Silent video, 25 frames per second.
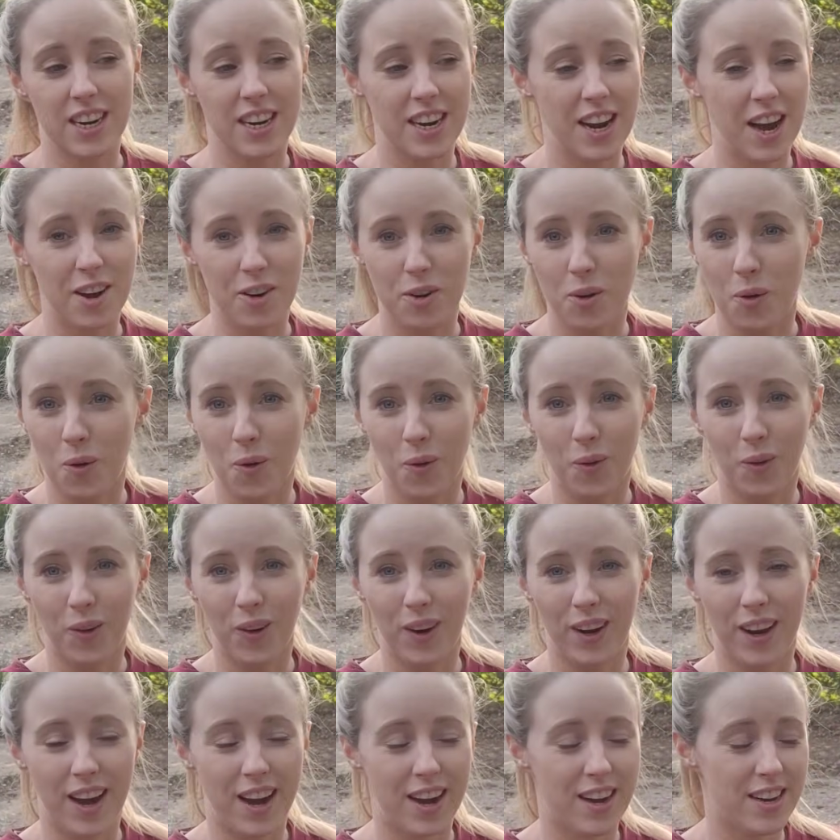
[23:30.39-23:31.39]
Not a whole
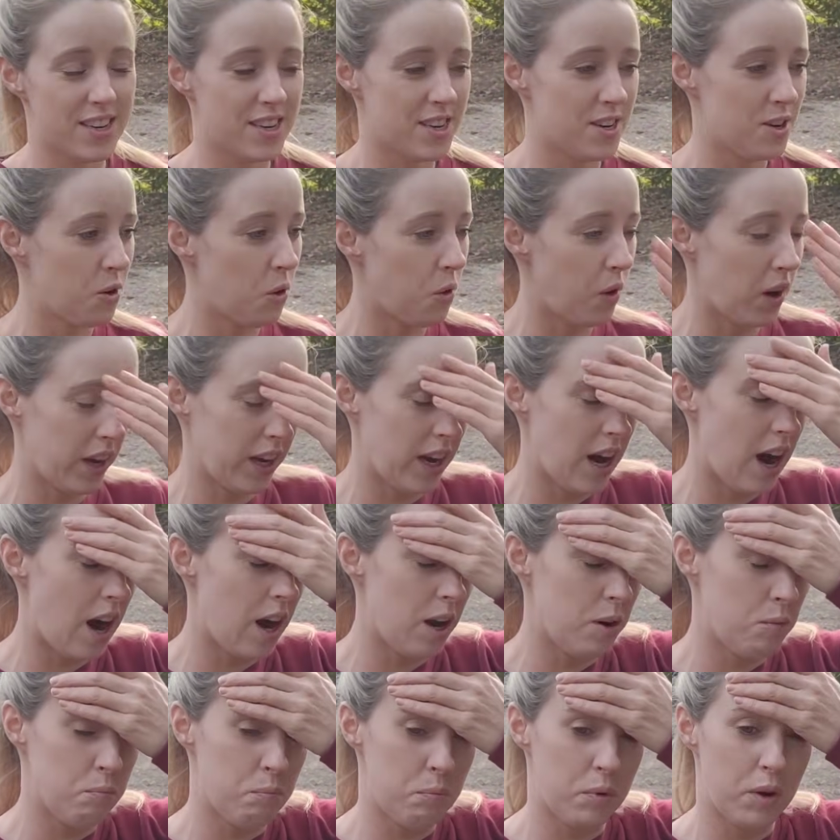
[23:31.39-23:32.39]
lot going
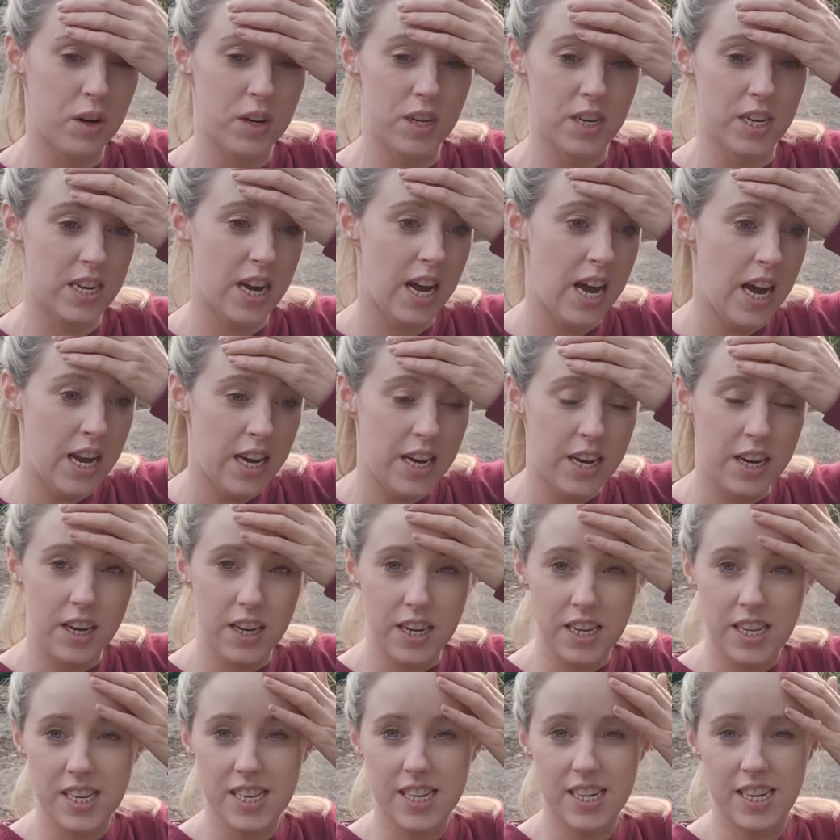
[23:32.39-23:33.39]
on, but
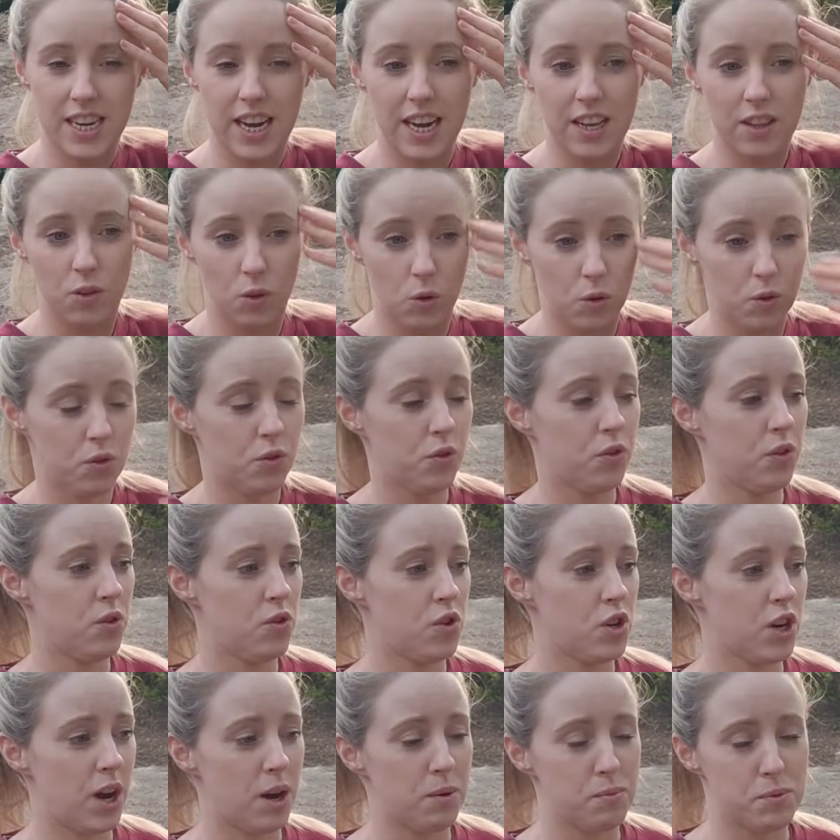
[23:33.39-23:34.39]
nice to get those few
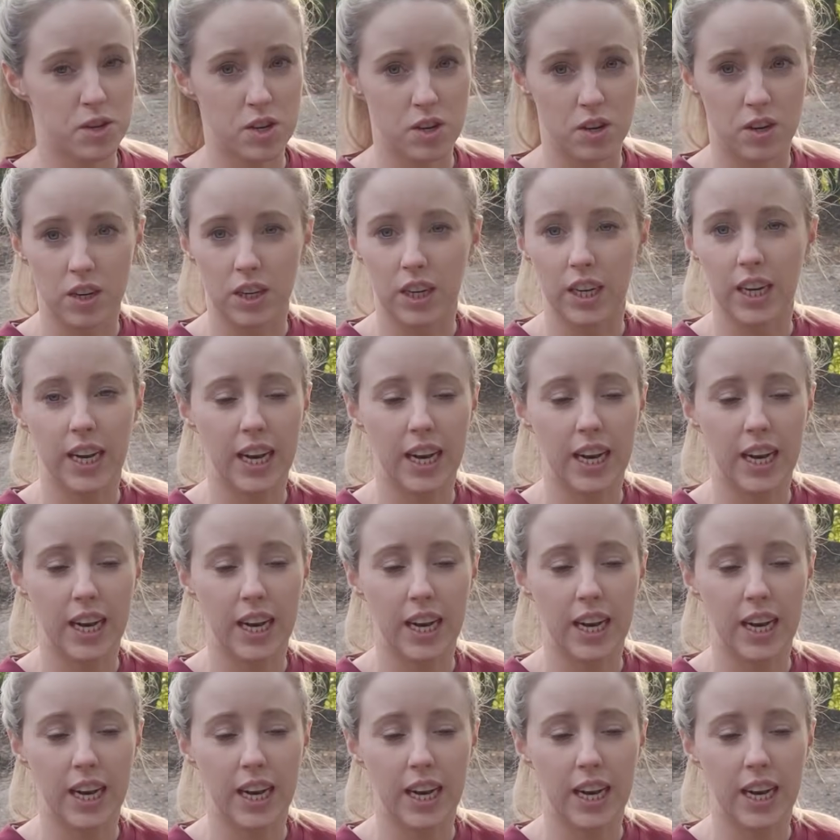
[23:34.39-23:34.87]
jobs done.